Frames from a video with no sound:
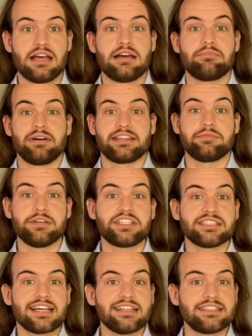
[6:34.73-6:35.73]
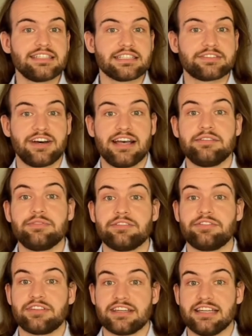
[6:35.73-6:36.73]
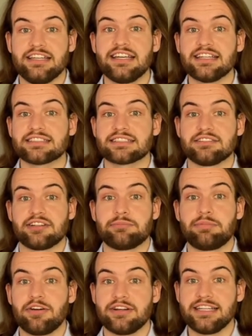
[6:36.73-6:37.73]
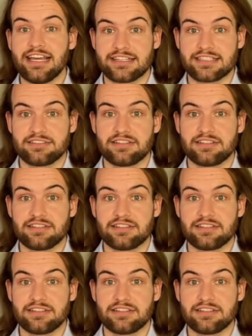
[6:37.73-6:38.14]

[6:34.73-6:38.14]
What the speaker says: But the wish is unsatisfied, therefore the index is not deployed yet.